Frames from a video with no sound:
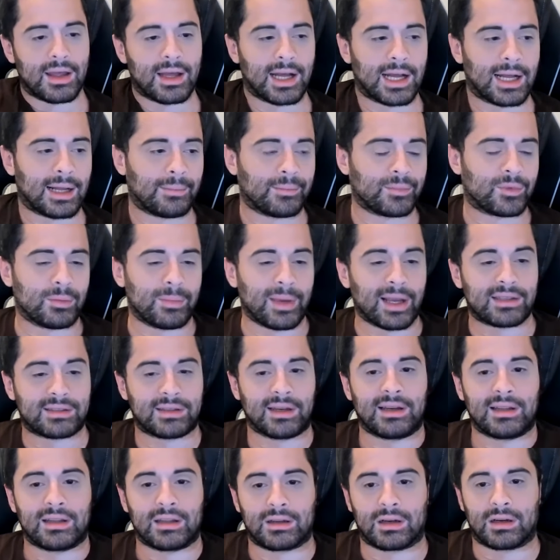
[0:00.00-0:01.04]
to make
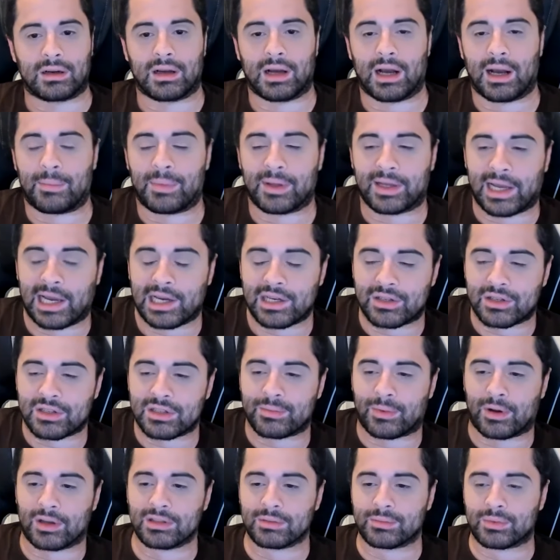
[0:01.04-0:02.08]
certain
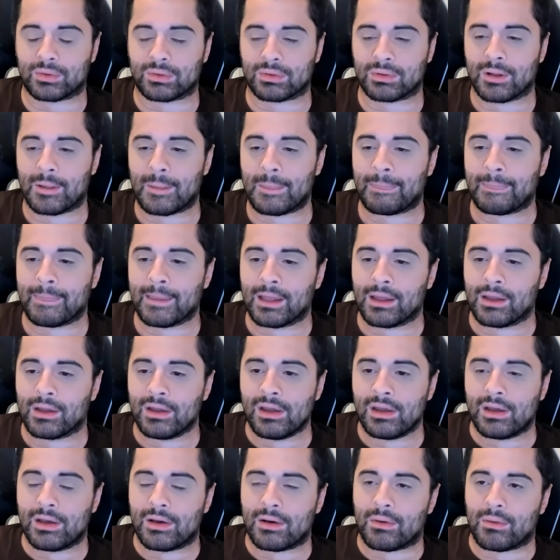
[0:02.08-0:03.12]
applications possible.
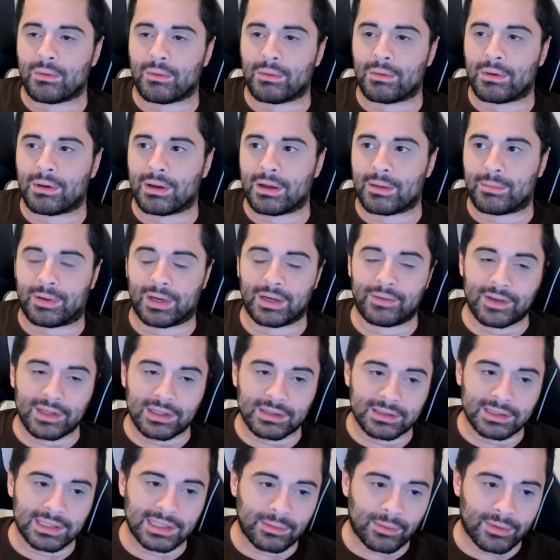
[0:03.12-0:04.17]

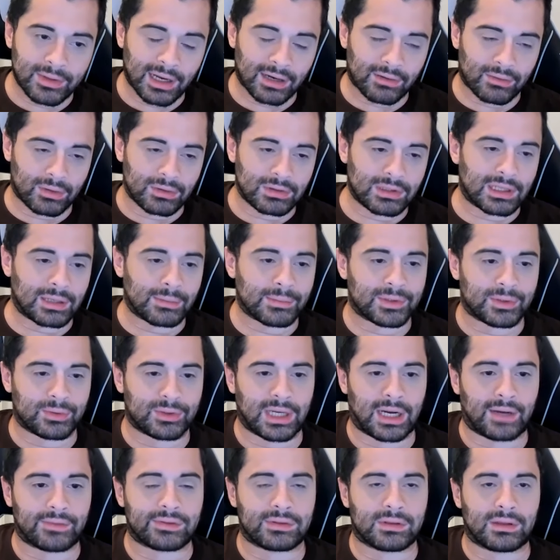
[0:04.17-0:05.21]
Previously, without rollups, you
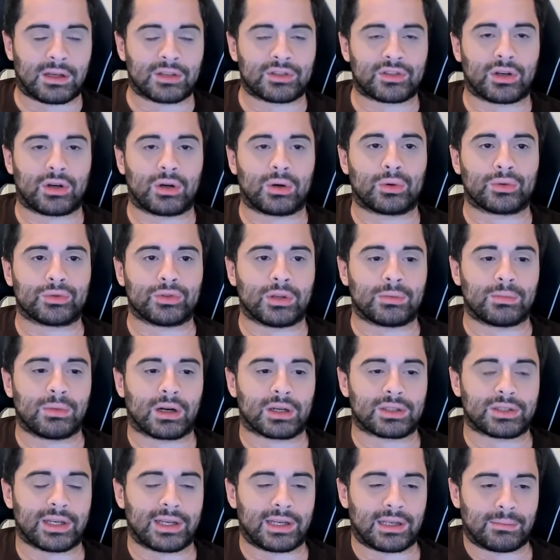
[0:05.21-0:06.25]
would have to launch a whole new
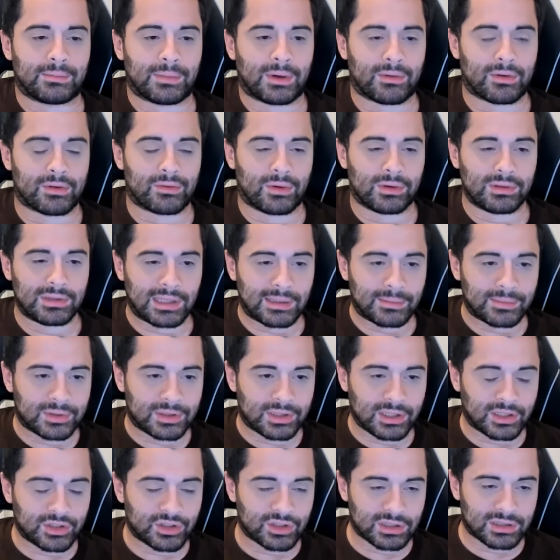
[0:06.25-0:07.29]
blockchain. But with
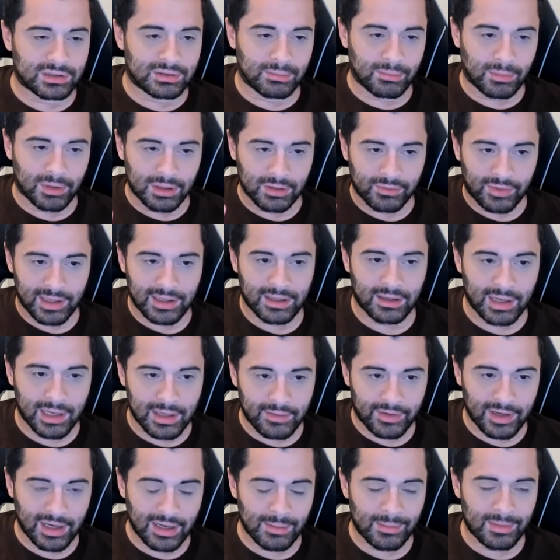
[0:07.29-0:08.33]
rollups, you can just modify the
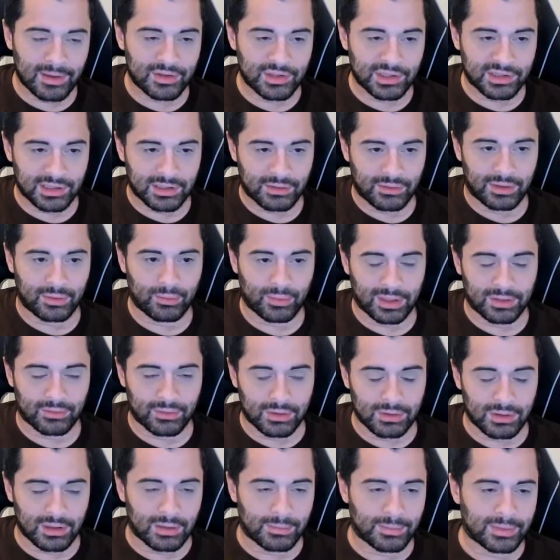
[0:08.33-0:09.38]
EVM in one
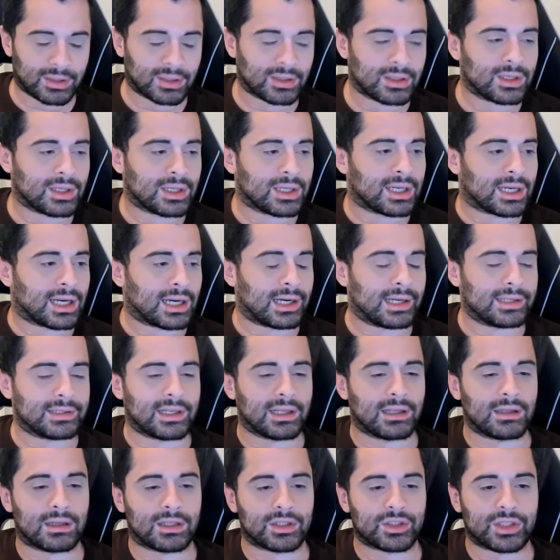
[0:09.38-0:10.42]
rollup
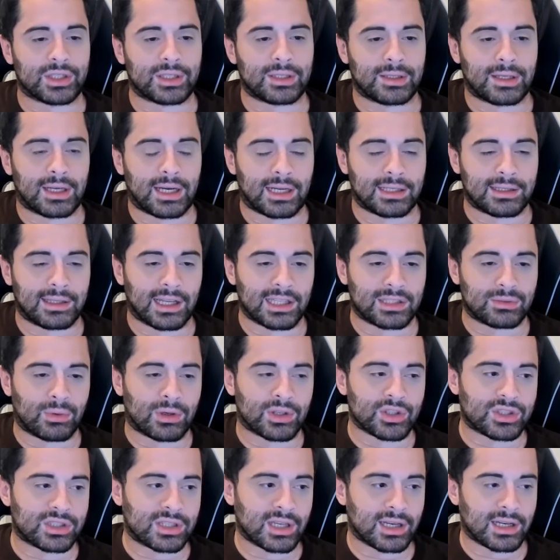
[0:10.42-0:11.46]
and then launch it. And that's
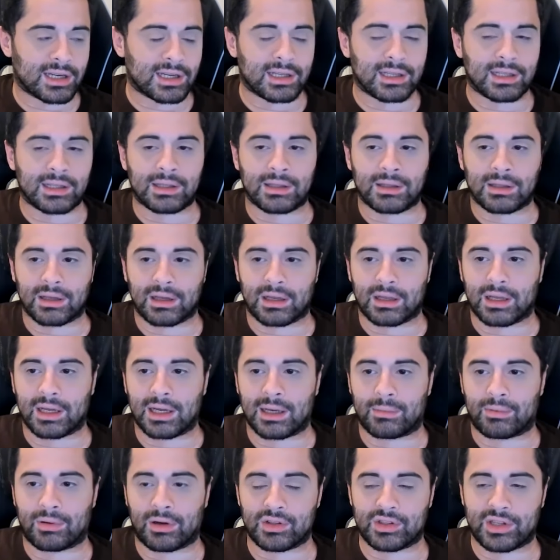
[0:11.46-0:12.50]
what certain
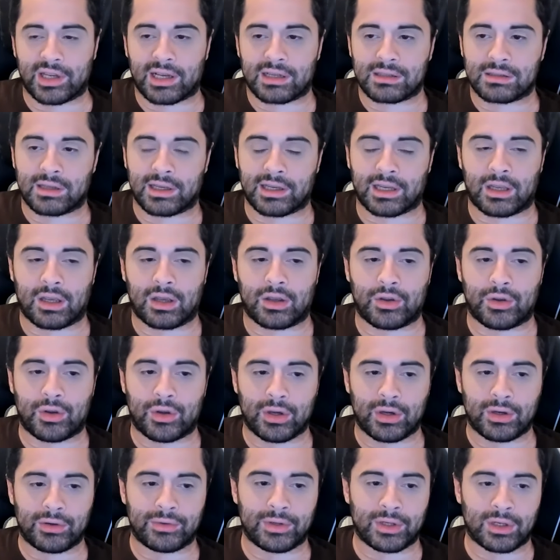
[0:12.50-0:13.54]
projects like
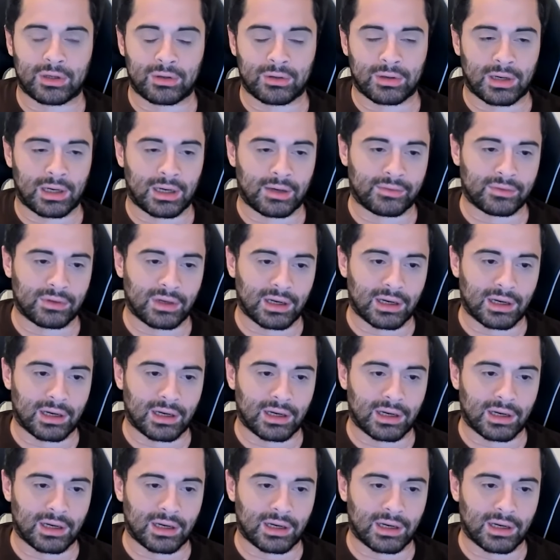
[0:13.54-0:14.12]
Curio